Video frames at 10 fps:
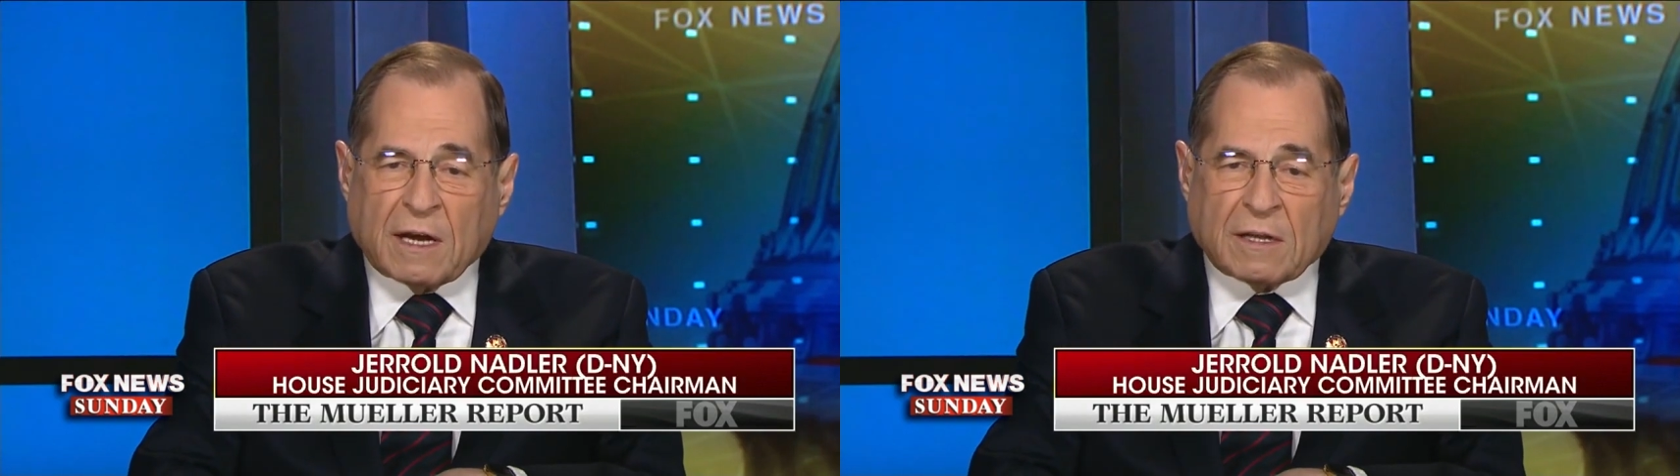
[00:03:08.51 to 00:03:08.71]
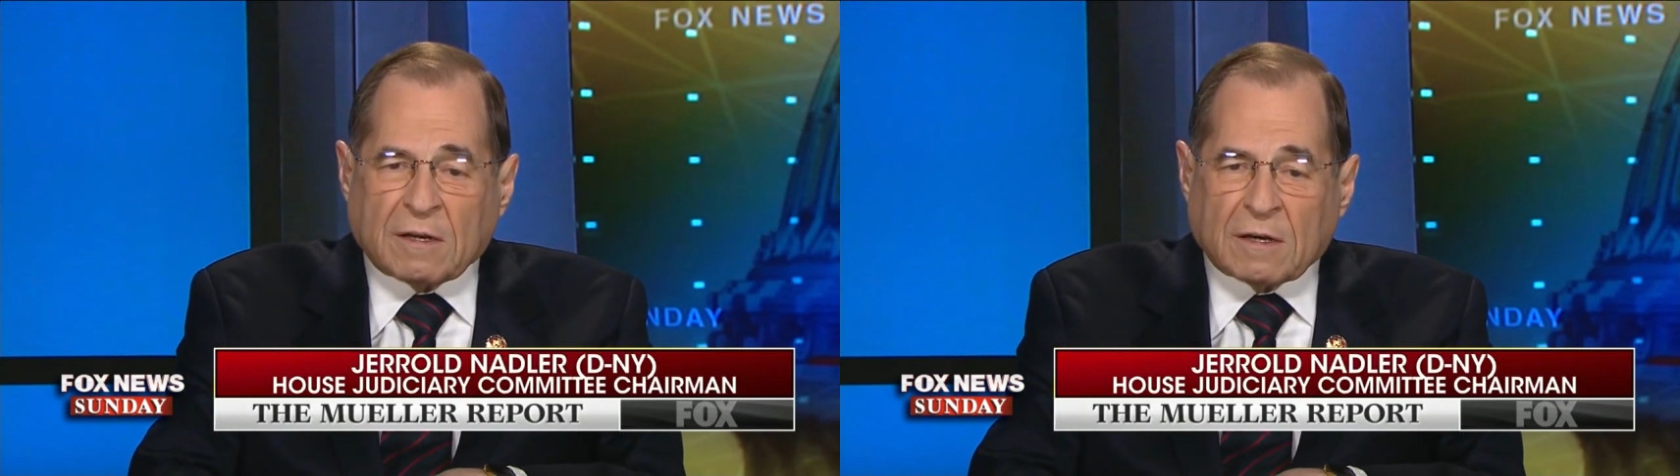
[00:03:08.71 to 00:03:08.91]

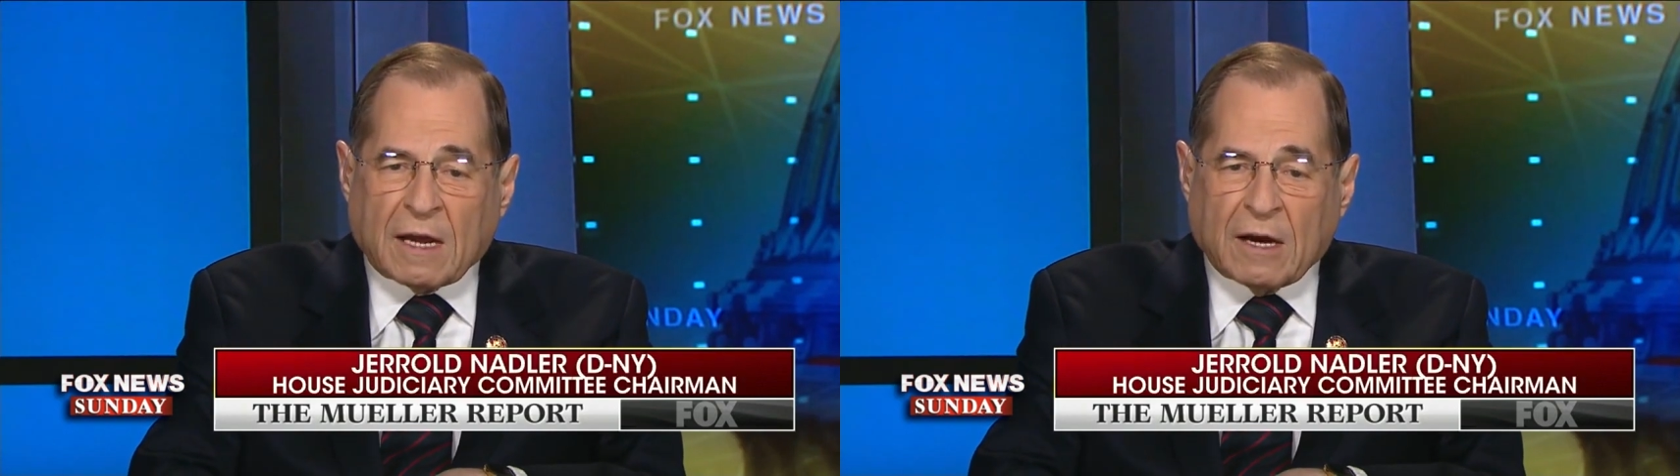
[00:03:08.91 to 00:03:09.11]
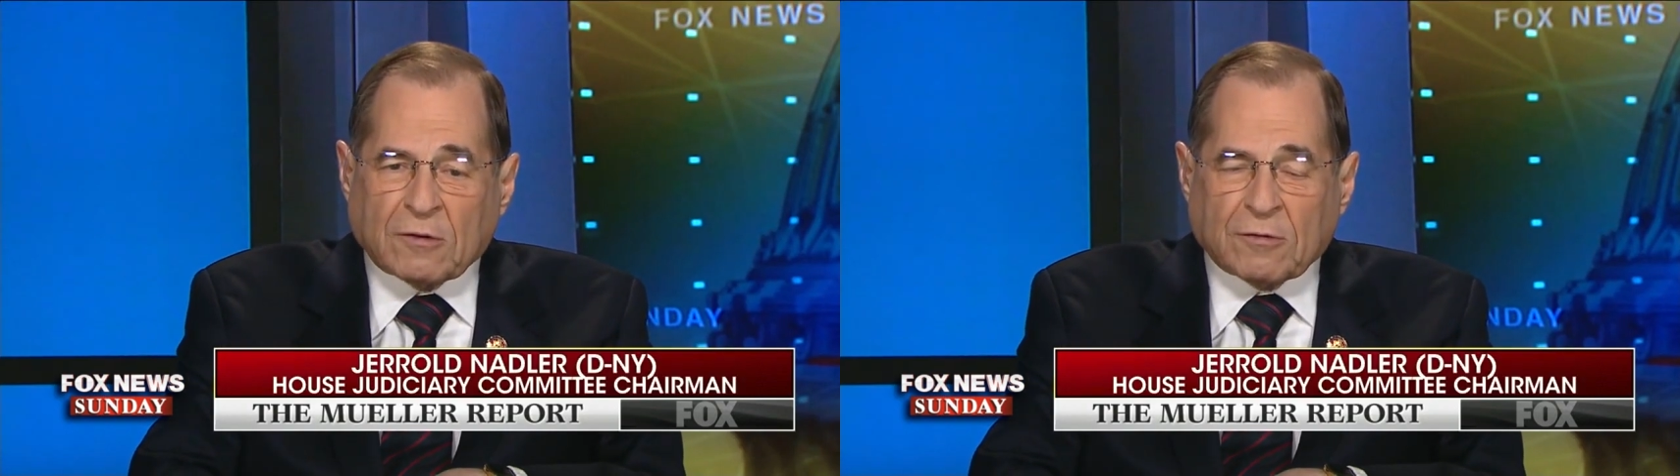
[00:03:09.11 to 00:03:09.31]
that
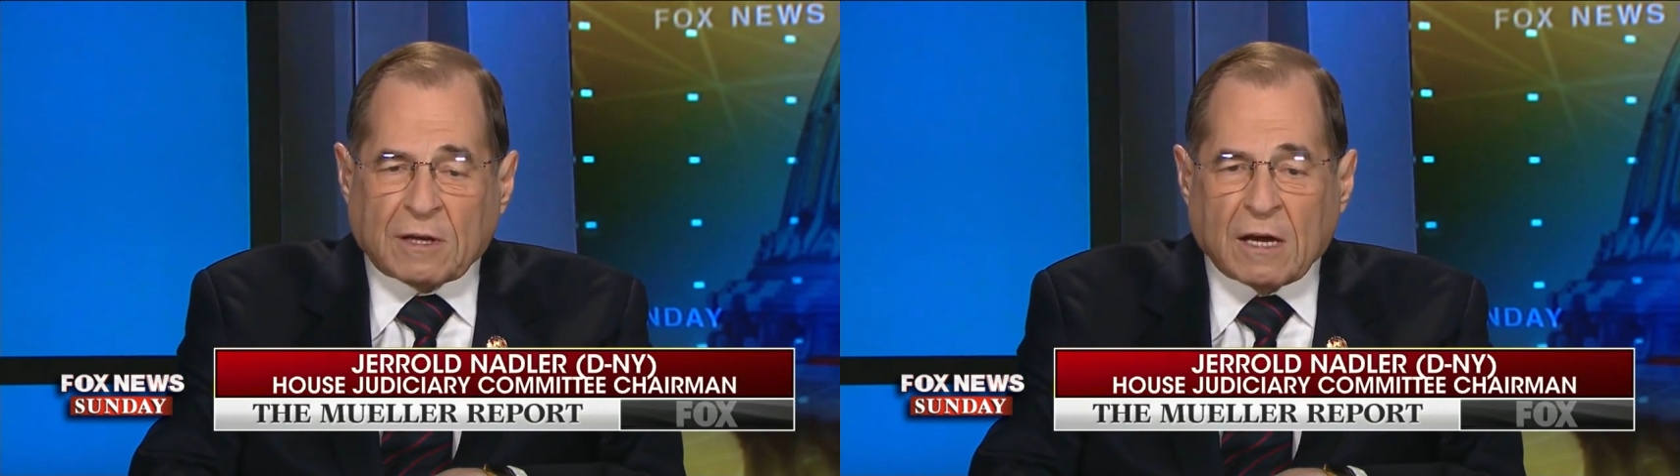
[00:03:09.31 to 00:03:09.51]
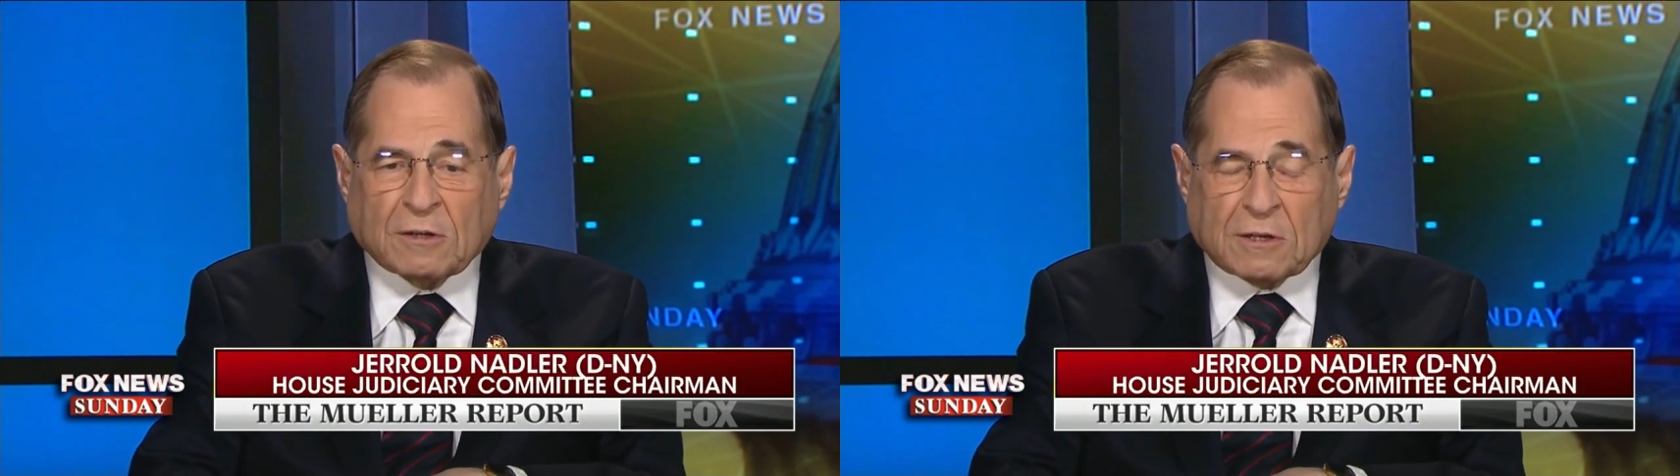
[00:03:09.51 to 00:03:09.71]
in
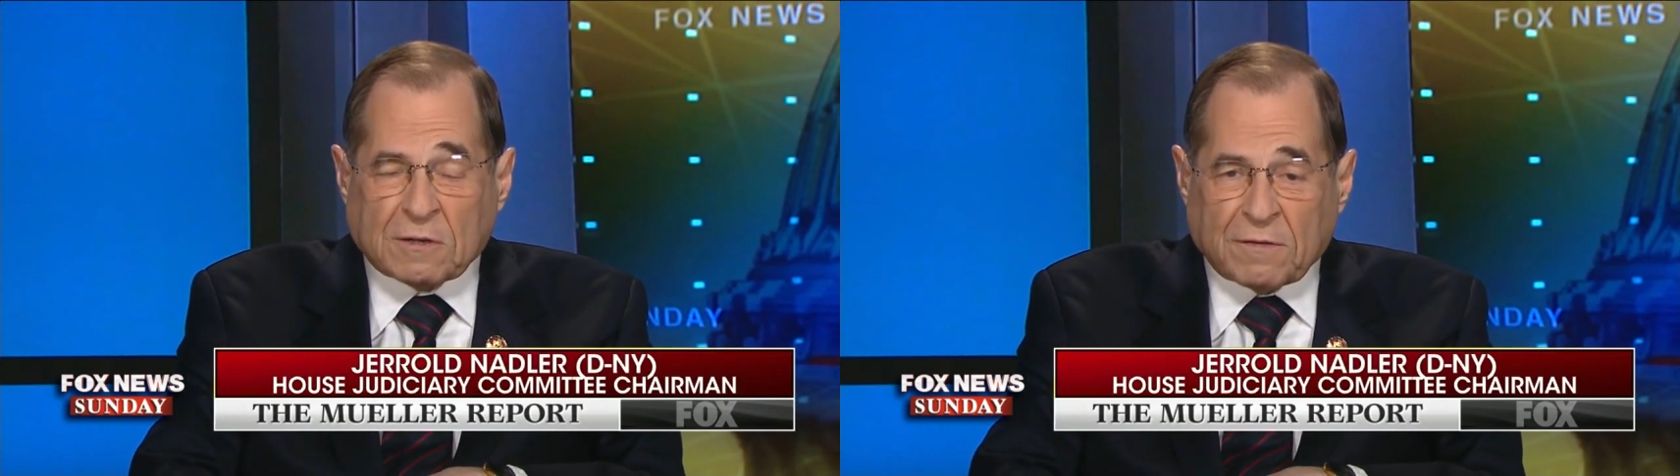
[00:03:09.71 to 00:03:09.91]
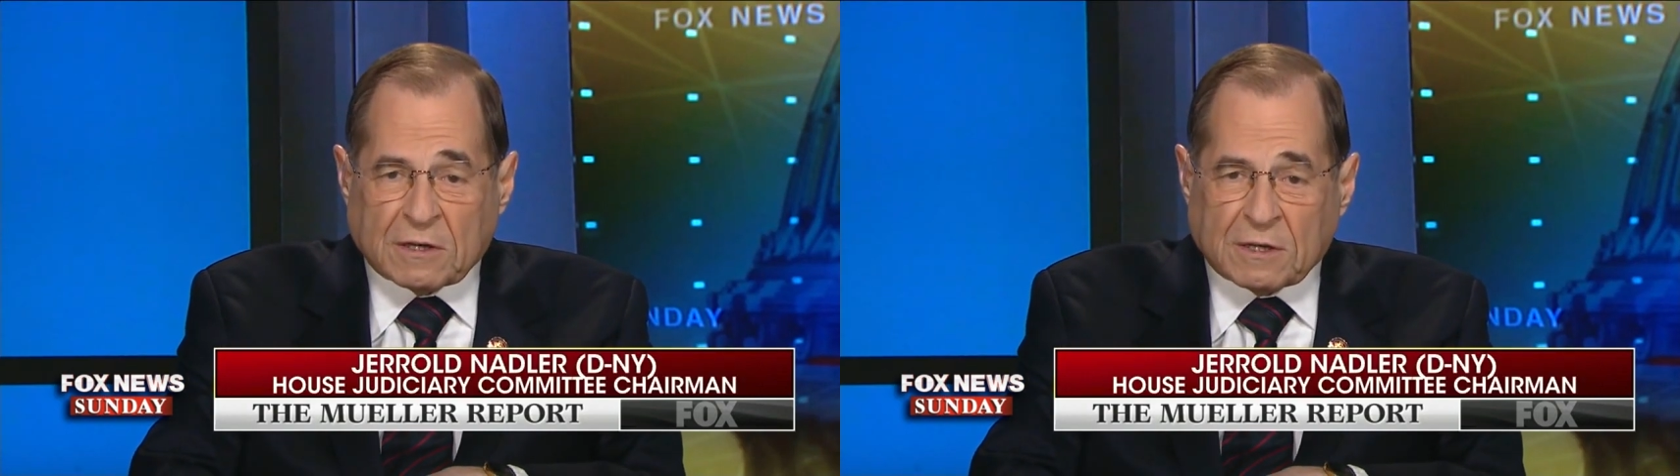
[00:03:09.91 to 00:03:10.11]

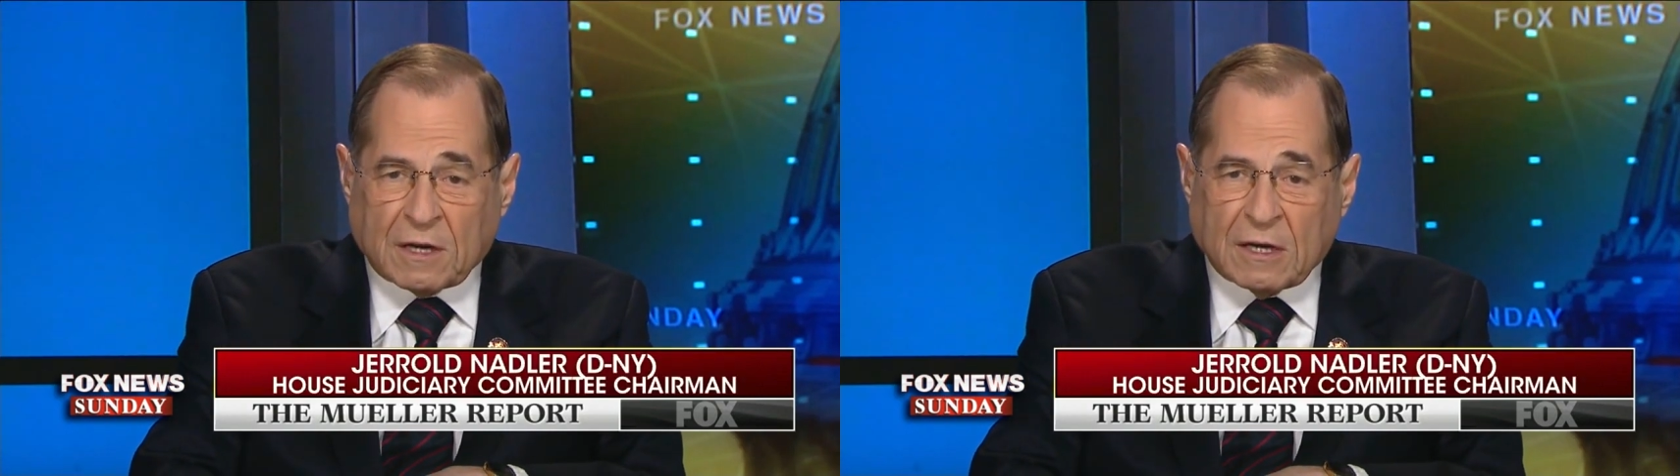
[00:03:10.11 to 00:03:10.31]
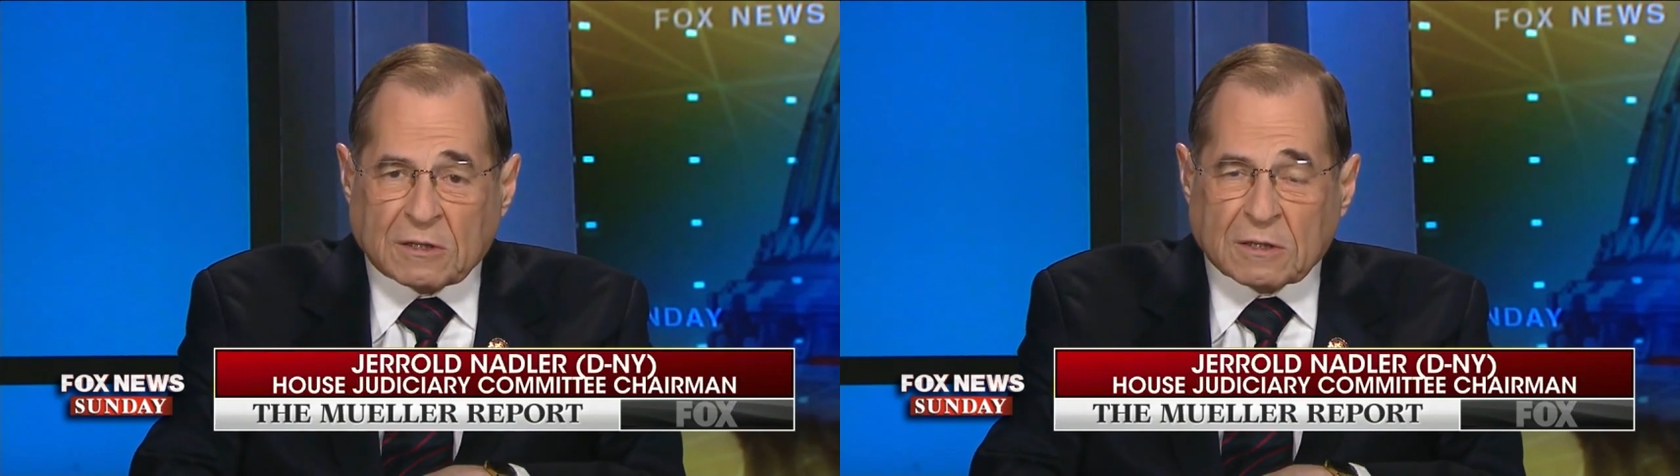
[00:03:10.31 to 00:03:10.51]
counterintelligence
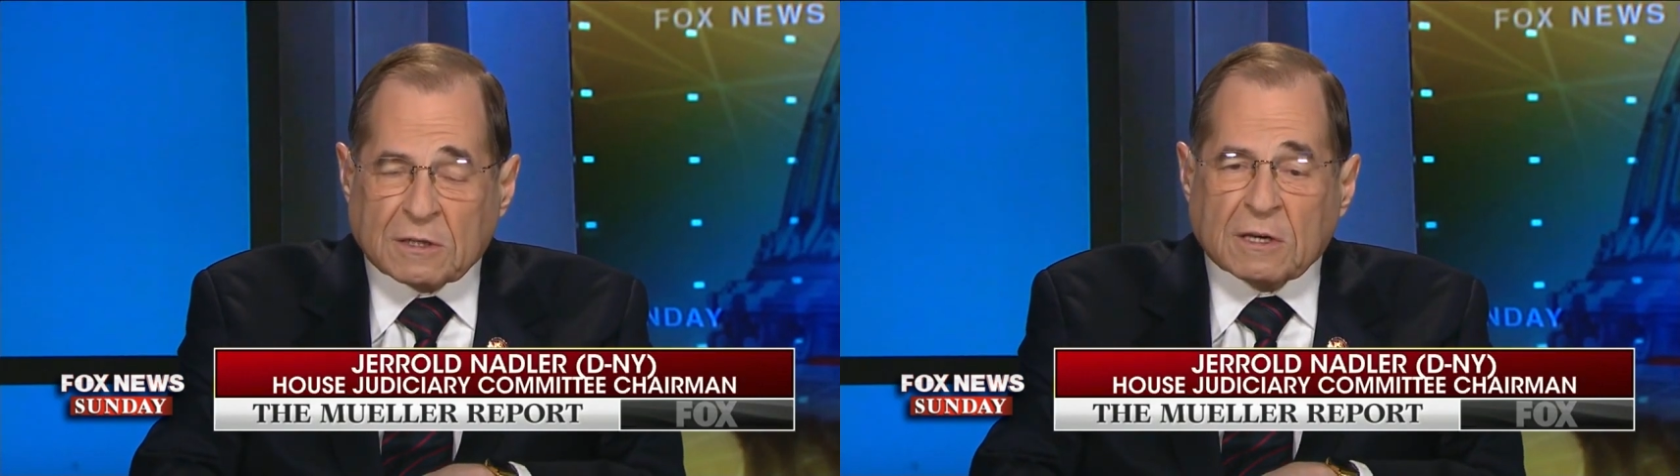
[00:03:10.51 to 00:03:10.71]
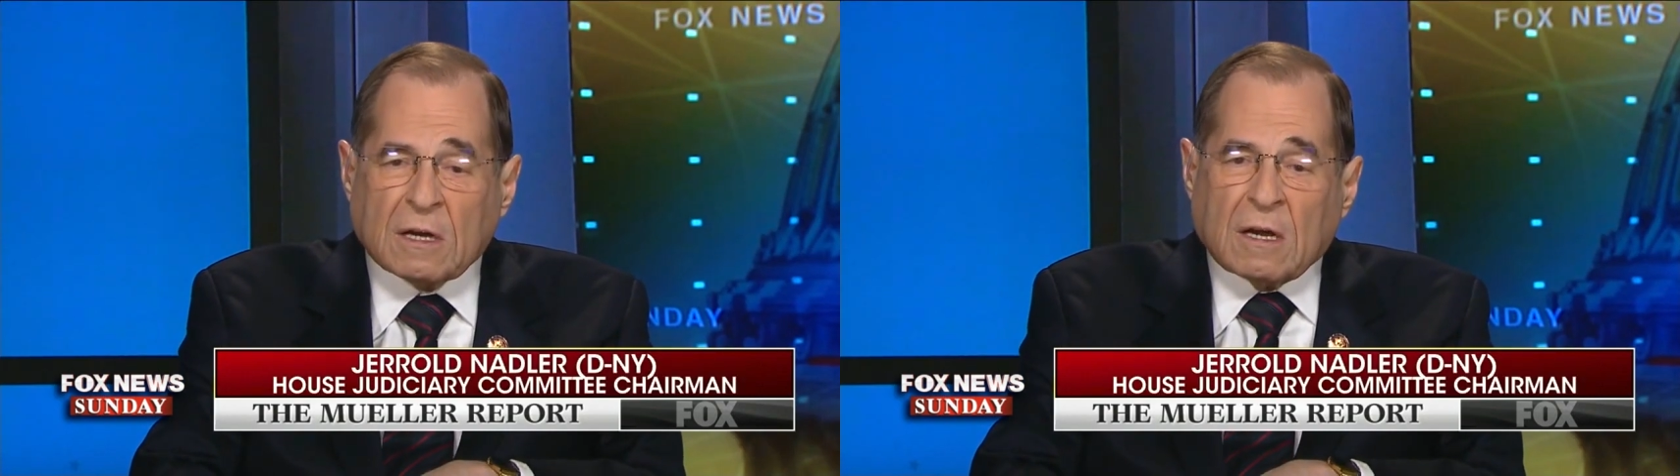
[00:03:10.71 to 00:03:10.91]

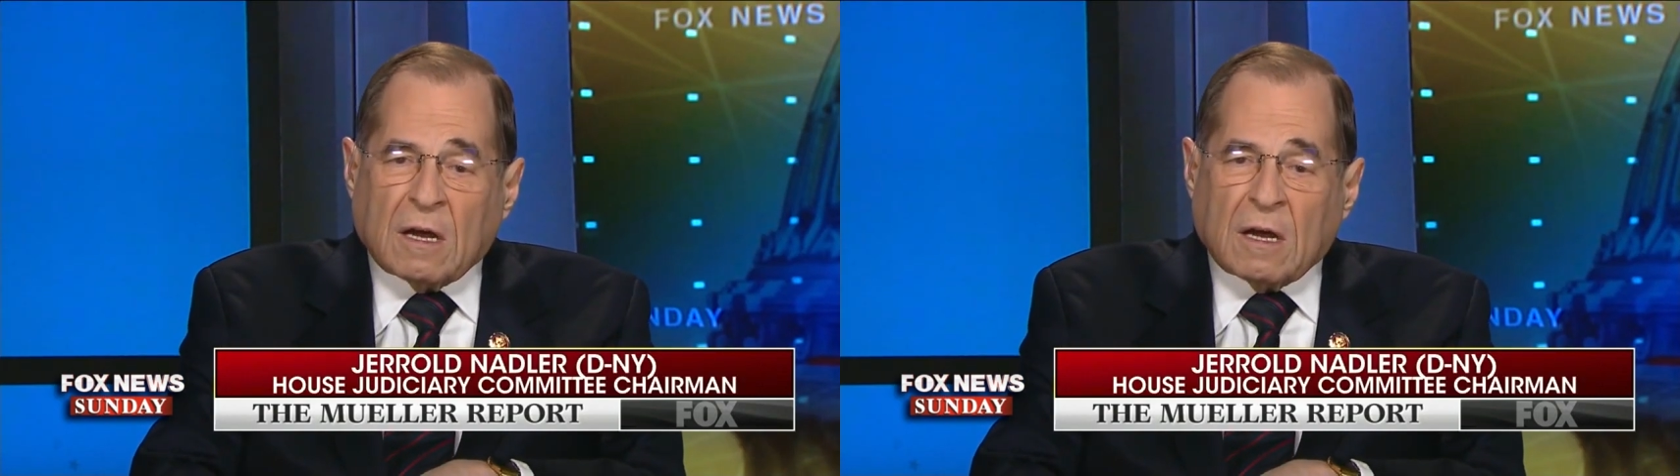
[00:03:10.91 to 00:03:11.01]
investigations,